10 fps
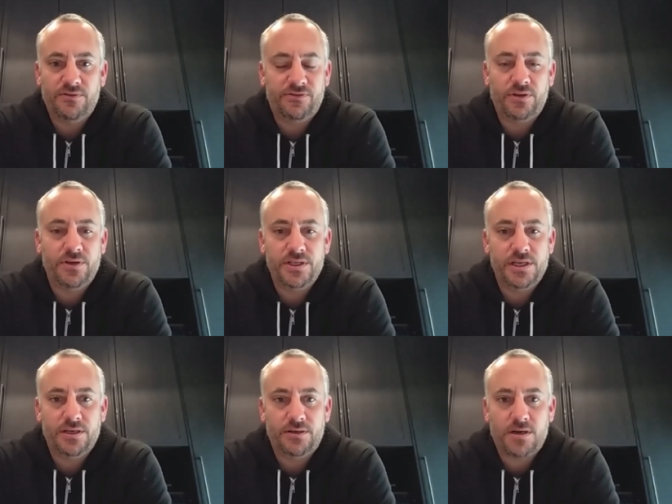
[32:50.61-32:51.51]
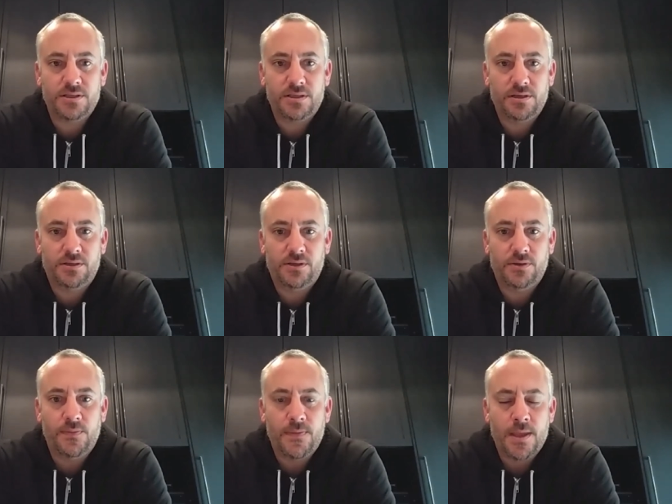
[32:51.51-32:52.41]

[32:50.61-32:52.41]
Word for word: flourishing across the globe.